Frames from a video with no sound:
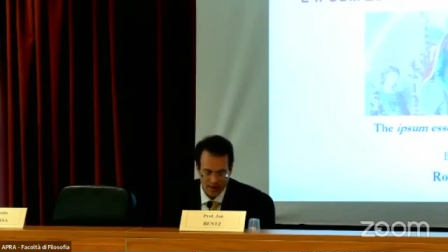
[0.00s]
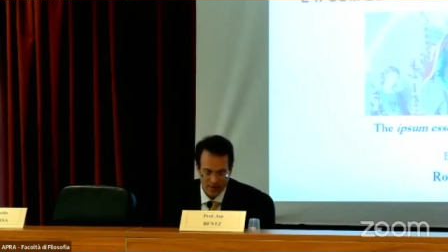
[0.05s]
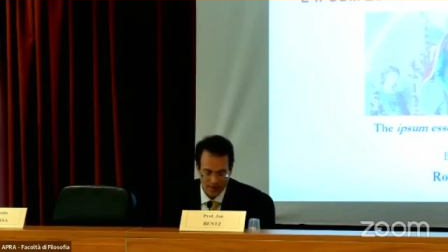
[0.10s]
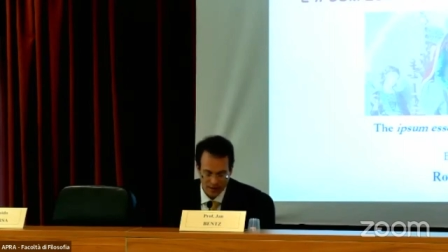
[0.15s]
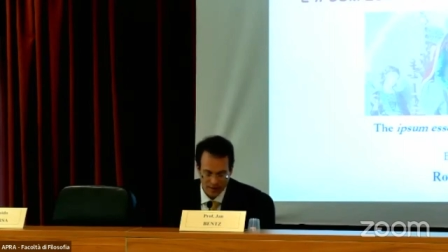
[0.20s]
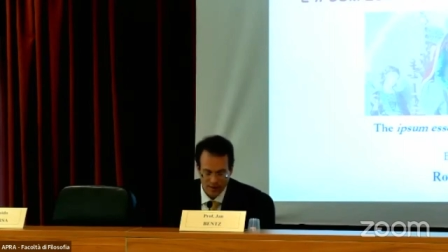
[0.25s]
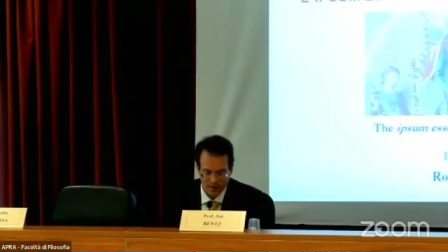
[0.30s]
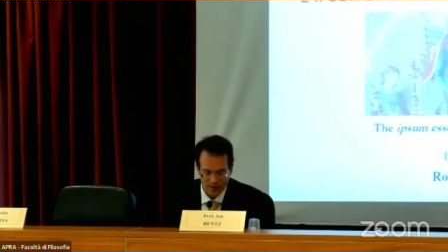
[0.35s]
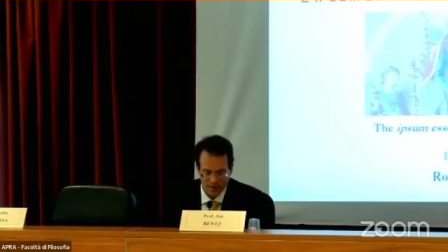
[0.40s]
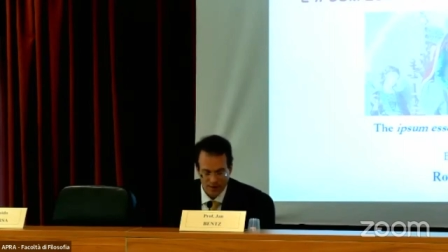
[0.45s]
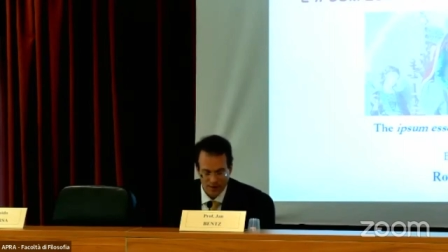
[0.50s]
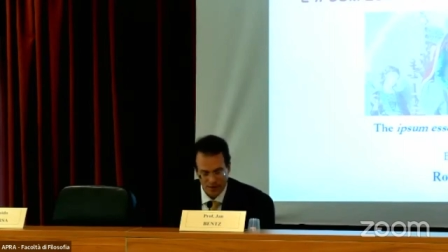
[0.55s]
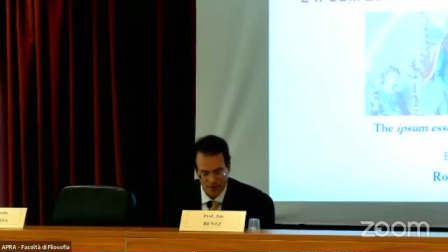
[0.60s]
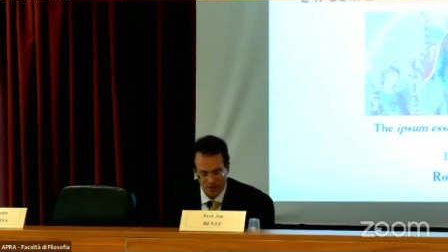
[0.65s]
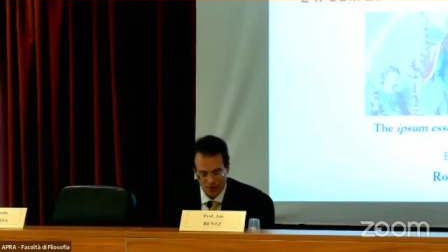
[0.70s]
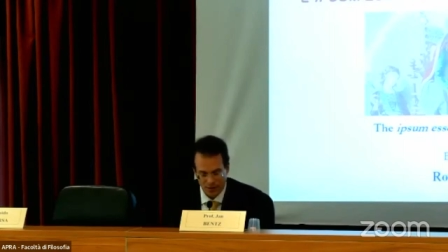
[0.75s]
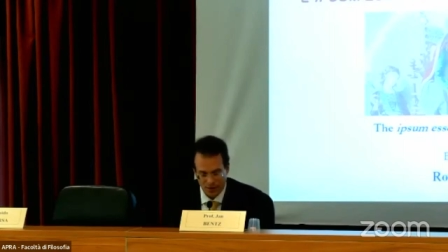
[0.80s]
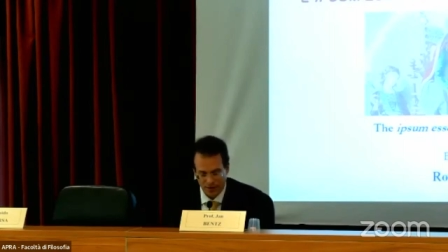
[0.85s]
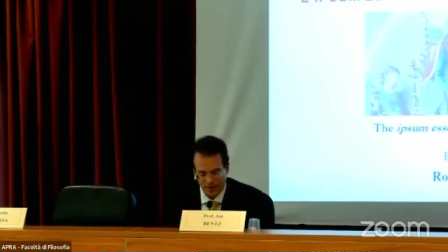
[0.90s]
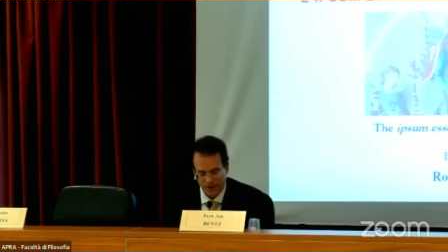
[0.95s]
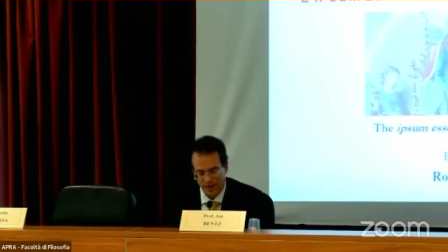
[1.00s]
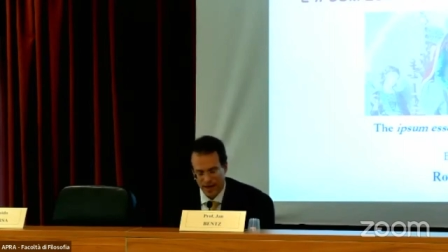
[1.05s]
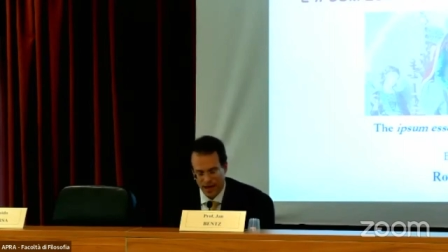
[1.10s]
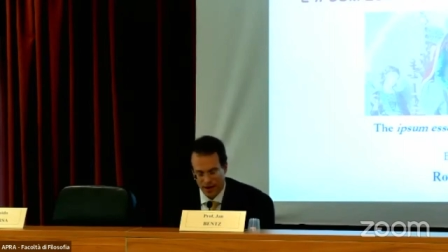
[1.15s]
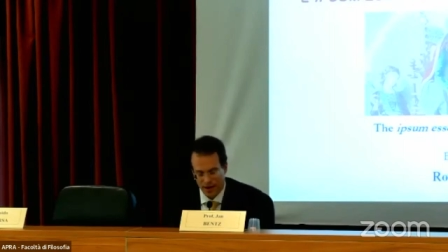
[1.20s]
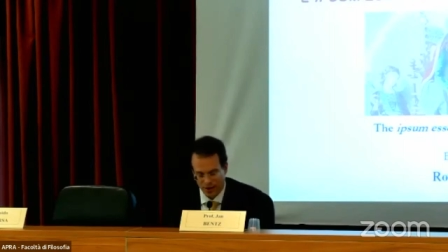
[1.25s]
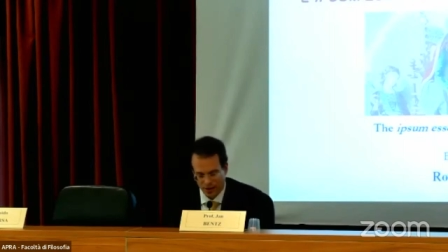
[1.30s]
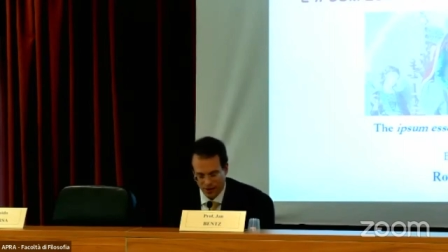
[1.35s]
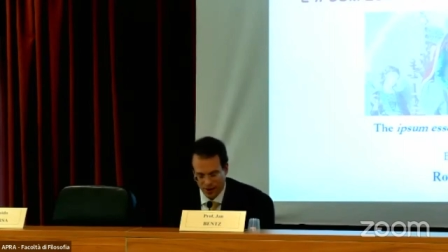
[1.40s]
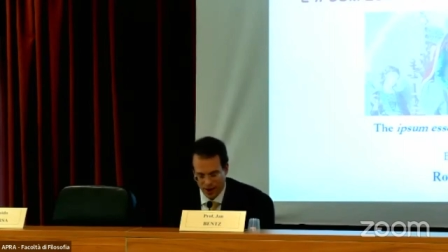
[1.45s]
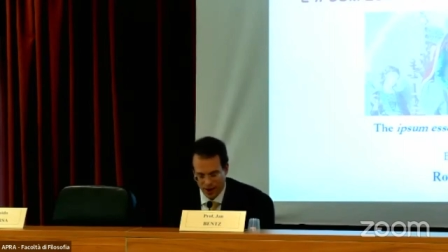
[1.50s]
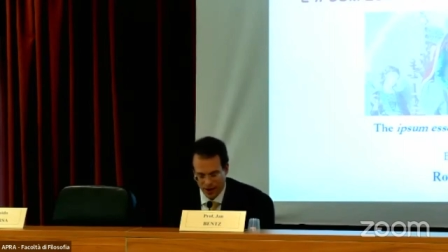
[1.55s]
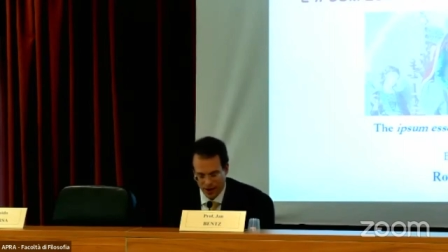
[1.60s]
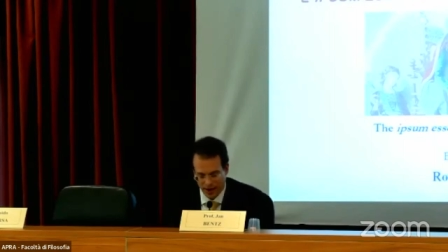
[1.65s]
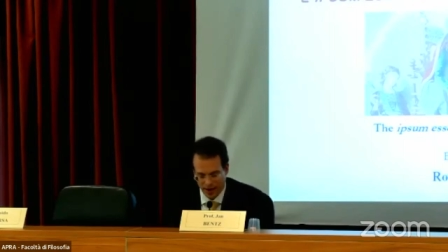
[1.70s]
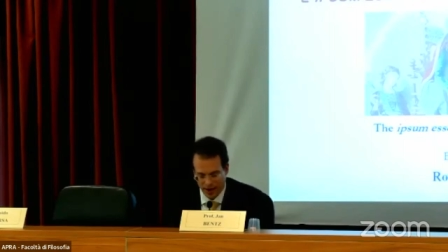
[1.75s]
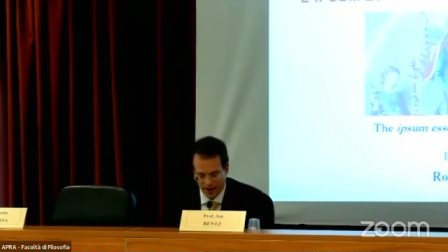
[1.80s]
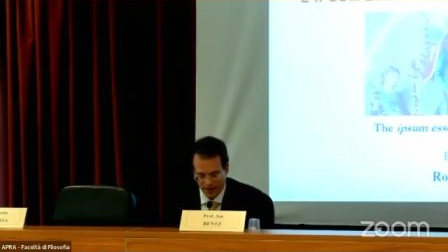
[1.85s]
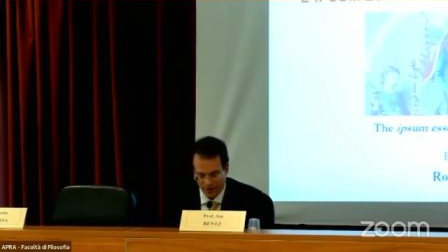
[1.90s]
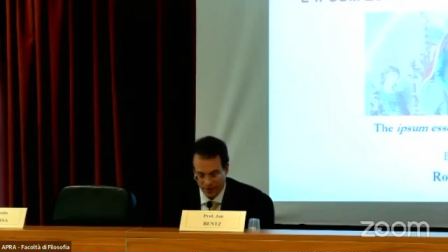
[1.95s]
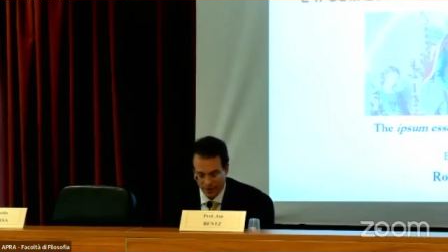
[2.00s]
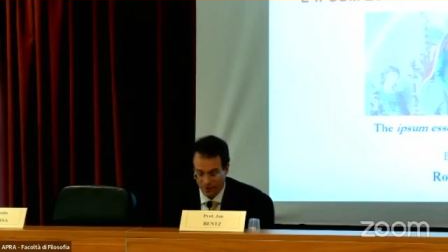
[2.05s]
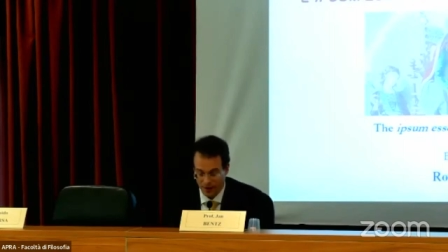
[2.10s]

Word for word: And this is the curious character and